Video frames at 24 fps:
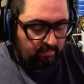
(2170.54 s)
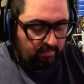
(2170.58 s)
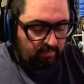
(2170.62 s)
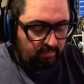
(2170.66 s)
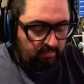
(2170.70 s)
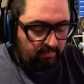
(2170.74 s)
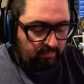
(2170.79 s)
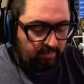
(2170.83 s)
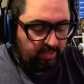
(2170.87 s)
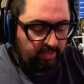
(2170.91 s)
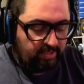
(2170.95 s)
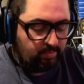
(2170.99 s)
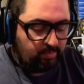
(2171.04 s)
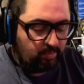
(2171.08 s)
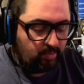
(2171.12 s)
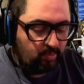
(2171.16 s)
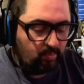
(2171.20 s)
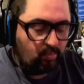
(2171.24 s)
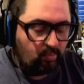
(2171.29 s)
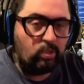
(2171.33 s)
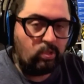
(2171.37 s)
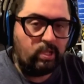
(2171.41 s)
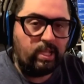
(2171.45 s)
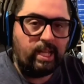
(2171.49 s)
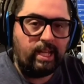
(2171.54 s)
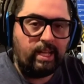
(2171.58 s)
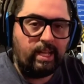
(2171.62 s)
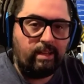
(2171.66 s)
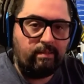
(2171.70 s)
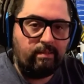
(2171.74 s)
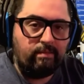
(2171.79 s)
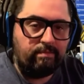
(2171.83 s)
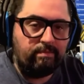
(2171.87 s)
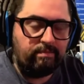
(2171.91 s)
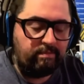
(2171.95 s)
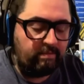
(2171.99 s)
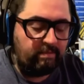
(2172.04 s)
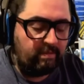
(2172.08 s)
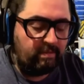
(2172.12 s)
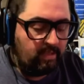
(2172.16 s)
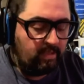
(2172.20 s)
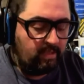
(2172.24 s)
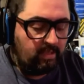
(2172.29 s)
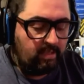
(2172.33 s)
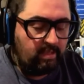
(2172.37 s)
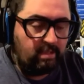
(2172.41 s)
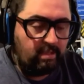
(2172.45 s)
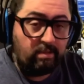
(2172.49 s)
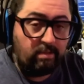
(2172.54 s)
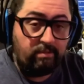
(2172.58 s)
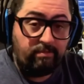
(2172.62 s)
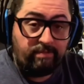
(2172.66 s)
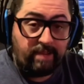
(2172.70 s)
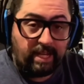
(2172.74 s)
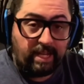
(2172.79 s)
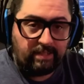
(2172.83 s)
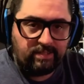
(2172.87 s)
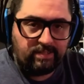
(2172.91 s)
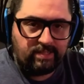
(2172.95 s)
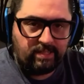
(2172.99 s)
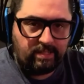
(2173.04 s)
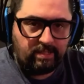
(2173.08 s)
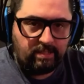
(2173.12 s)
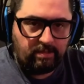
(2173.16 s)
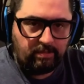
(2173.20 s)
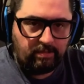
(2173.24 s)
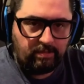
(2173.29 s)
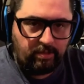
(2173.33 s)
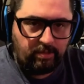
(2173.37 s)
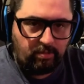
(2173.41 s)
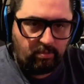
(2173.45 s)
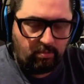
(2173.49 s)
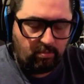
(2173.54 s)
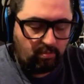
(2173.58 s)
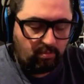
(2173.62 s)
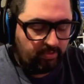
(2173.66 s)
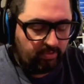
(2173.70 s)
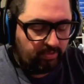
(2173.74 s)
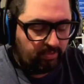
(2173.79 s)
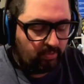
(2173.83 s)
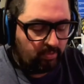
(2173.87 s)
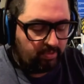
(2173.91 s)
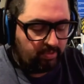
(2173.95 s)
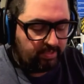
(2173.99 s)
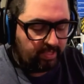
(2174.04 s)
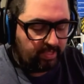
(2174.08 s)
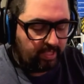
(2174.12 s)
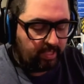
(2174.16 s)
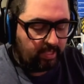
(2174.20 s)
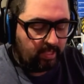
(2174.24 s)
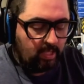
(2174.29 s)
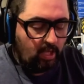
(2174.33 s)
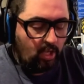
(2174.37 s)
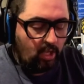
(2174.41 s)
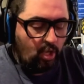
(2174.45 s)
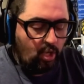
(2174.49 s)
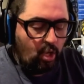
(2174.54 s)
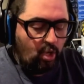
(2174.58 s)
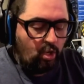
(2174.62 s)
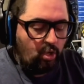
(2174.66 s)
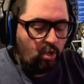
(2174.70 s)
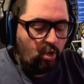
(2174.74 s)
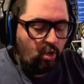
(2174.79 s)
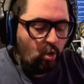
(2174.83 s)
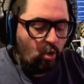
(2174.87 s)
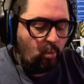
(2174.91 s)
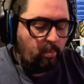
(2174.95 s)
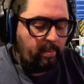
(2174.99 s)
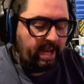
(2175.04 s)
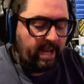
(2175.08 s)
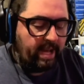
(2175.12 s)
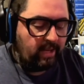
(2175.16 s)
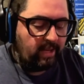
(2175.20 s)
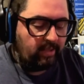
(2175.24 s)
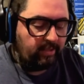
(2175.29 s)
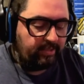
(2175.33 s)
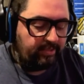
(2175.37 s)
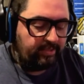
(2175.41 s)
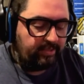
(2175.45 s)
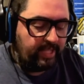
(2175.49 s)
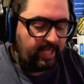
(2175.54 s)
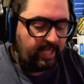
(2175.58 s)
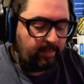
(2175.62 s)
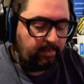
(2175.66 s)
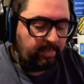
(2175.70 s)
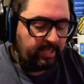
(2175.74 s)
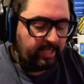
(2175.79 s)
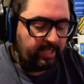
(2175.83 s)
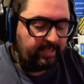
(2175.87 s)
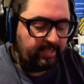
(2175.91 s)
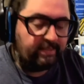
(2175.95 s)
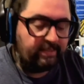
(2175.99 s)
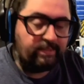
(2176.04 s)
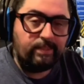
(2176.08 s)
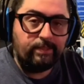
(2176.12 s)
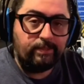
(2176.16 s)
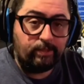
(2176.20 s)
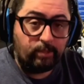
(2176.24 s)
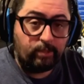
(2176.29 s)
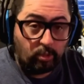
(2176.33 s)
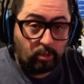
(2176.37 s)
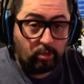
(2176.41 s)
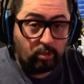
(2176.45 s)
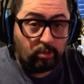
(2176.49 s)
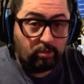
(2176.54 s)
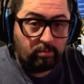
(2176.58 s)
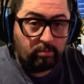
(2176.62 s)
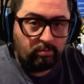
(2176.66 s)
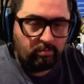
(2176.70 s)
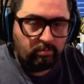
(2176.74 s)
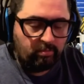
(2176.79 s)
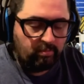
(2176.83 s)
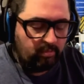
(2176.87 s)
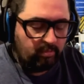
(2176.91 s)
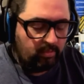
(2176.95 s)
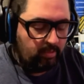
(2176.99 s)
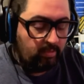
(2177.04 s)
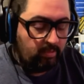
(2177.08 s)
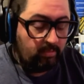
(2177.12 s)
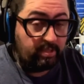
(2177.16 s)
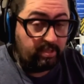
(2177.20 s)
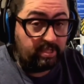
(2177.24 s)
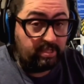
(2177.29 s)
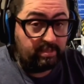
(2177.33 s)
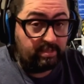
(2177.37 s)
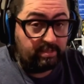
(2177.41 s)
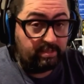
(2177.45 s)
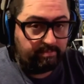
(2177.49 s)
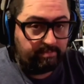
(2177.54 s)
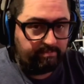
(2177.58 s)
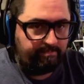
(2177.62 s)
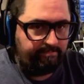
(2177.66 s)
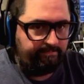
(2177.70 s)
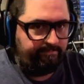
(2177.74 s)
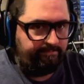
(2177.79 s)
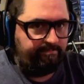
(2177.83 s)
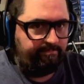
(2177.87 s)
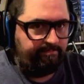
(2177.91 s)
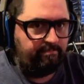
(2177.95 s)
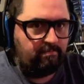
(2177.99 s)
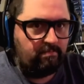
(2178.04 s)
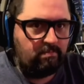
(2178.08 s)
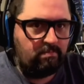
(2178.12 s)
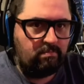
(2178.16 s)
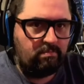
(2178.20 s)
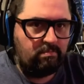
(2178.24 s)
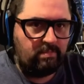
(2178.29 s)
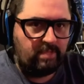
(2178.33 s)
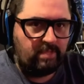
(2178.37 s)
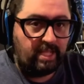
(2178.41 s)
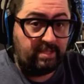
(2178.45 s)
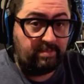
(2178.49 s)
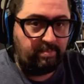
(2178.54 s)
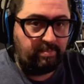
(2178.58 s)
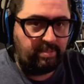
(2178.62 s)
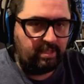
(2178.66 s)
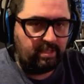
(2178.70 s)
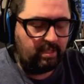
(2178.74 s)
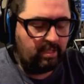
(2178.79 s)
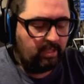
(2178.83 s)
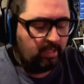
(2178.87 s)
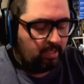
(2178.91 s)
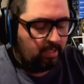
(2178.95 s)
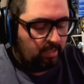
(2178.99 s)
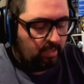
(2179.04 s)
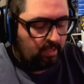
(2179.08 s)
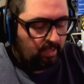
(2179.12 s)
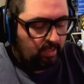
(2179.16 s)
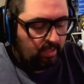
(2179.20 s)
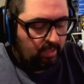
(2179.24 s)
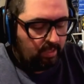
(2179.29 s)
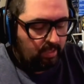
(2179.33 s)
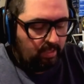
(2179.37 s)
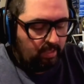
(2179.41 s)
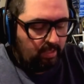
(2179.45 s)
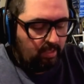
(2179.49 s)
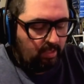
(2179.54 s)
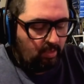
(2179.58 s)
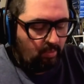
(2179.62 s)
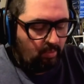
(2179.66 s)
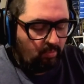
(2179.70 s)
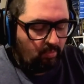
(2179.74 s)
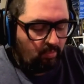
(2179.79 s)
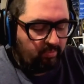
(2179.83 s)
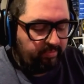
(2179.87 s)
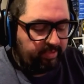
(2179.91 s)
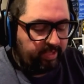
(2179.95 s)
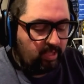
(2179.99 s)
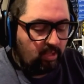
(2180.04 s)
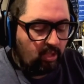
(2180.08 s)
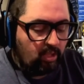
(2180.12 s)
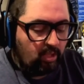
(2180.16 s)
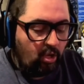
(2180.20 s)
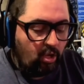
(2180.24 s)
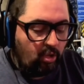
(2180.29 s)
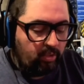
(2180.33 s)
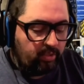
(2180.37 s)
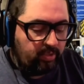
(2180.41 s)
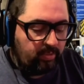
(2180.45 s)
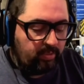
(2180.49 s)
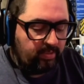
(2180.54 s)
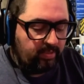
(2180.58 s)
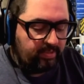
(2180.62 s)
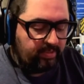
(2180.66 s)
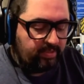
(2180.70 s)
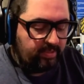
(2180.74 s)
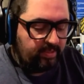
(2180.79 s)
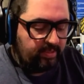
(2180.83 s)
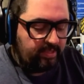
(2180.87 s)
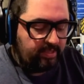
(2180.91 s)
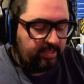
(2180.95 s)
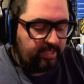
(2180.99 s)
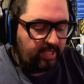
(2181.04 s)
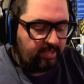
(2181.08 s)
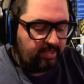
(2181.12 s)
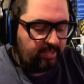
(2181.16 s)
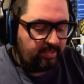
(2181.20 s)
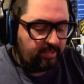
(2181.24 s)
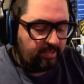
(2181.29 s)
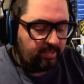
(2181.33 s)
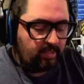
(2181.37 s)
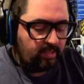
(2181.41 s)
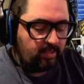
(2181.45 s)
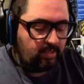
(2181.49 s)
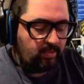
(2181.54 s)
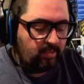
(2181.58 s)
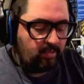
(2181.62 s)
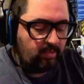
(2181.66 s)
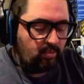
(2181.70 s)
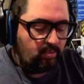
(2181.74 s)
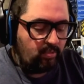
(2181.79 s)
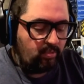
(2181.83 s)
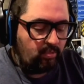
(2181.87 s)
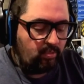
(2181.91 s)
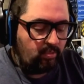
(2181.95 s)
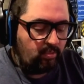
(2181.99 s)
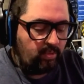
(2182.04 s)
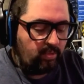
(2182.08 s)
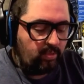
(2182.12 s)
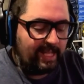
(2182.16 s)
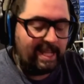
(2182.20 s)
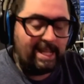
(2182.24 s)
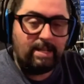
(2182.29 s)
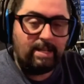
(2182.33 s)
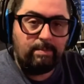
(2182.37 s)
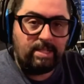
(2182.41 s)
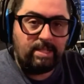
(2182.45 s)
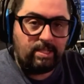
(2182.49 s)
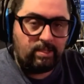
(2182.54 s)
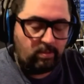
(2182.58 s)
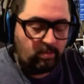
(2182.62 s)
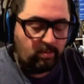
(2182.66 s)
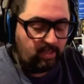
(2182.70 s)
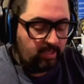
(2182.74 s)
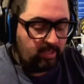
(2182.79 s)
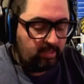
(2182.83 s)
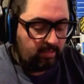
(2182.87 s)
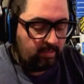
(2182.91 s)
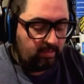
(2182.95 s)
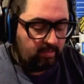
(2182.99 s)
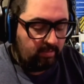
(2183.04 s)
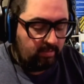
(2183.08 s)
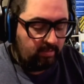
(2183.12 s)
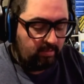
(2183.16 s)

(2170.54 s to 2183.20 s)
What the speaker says: this one will have effects in it too. So it's like no battles take place this turn, that's big. Reveal all units adjacent to an enemy unit.